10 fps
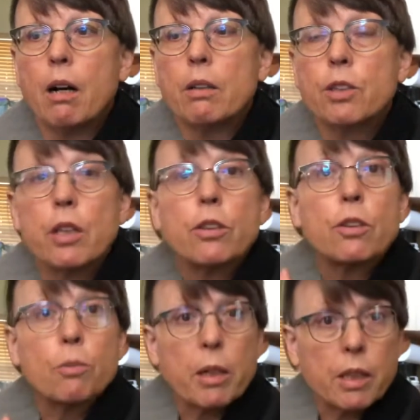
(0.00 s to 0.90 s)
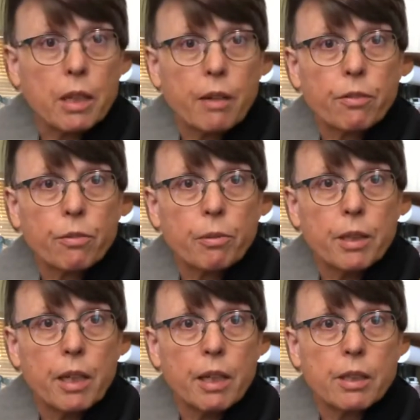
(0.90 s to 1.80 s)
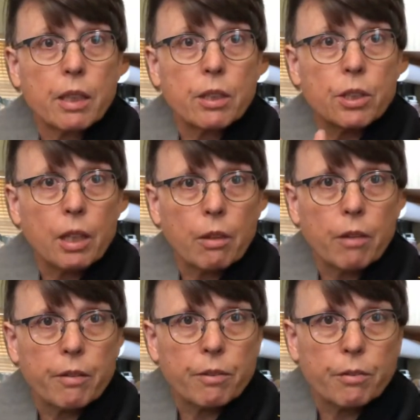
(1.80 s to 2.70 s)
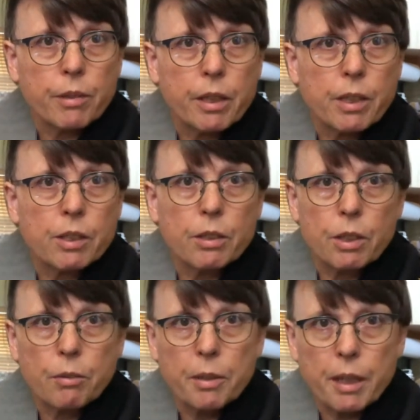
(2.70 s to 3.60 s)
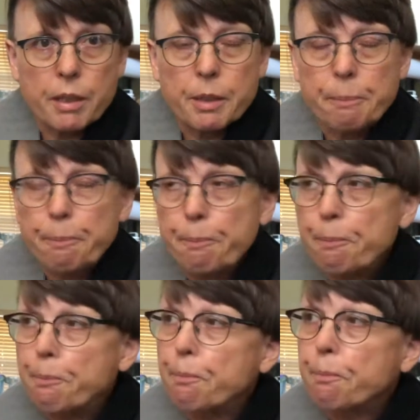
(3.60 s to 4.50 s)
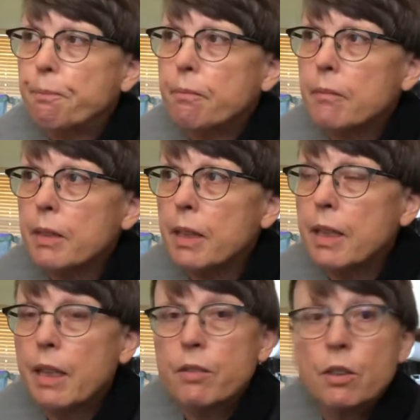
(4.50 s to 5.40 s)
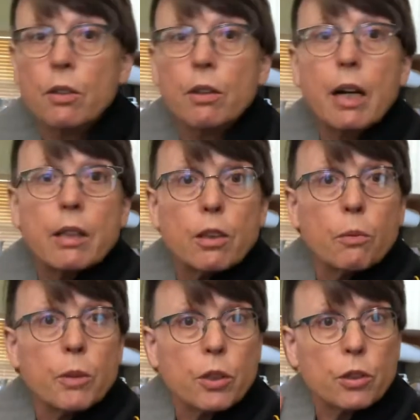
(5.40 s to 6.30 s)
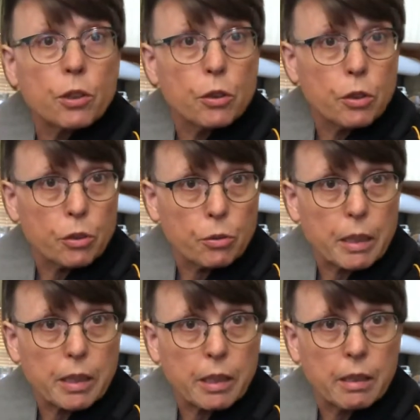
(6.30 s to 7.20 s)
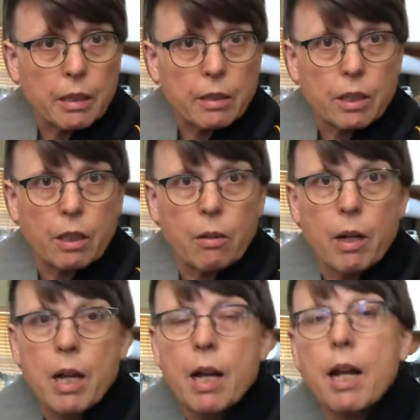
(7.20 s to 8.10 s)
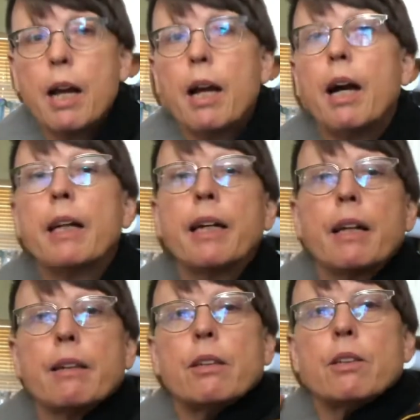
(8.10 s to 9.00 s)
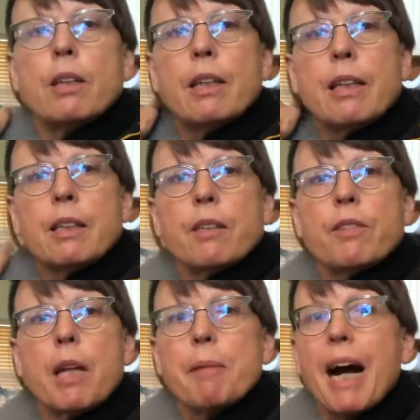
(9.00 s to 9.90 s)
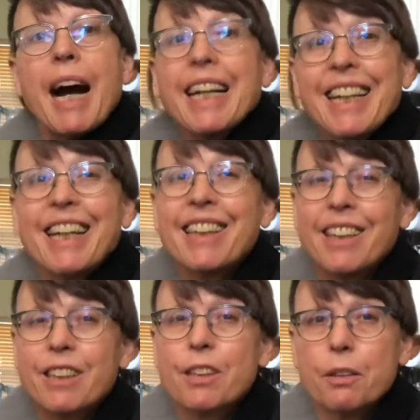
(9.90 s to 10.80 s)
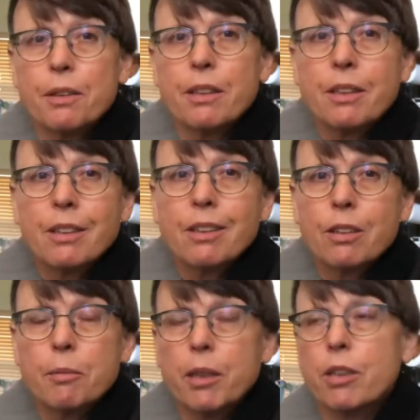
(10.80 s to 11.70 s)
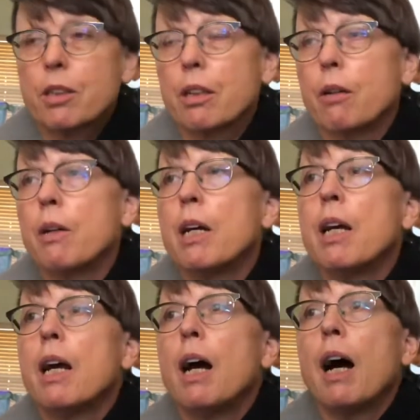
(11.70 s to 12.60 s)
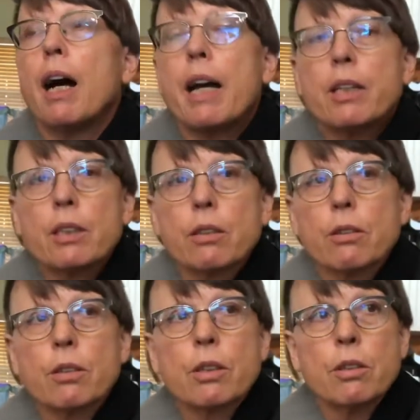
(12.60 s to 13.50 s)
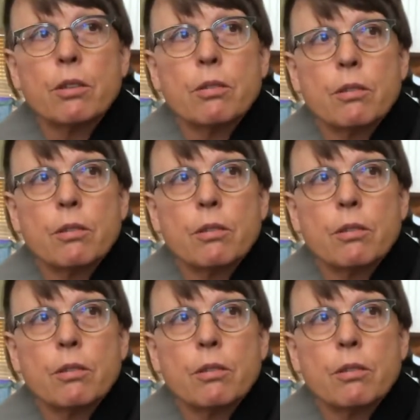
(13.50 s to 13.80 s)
change the dressing after 3 days, and I could shower after 3 days. So it's 3 days. And I still got the original surgical dressing on. So again, there's a lot of stuff taped. I can't get to it. It's just too much. So I asked the nurse to